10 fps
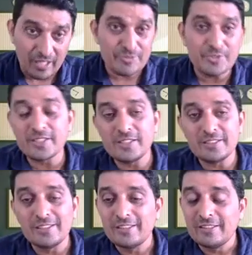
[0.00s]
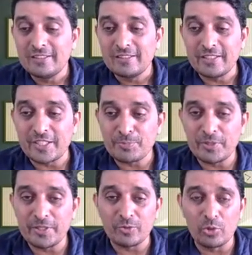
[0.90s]
after
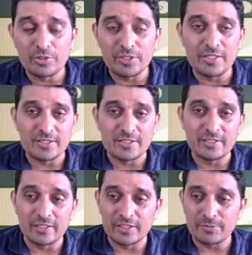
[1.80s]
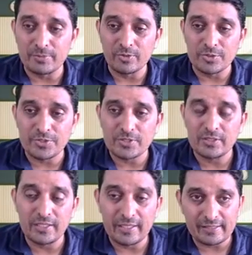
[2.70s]
explaining all the things in English, because
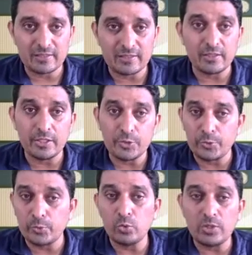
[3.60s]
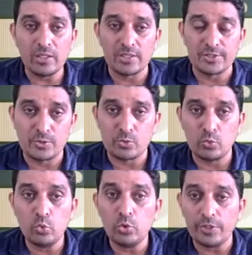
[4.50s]
then I can create two classes,
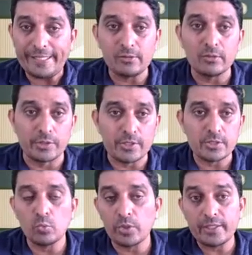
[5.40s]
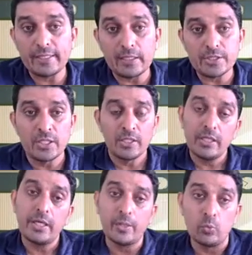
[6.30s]
two recordings, one in
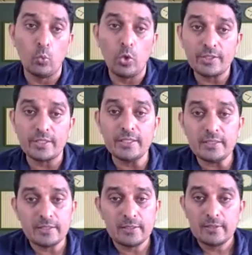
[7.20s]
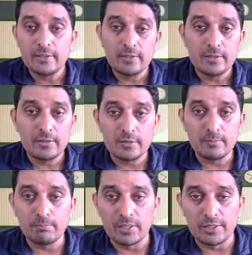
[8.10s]
English and one in
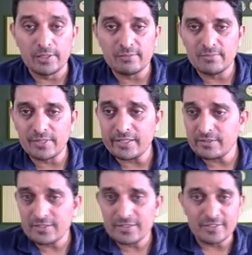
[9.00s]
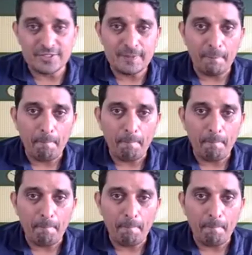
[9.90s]
Malayalam, right? Yes.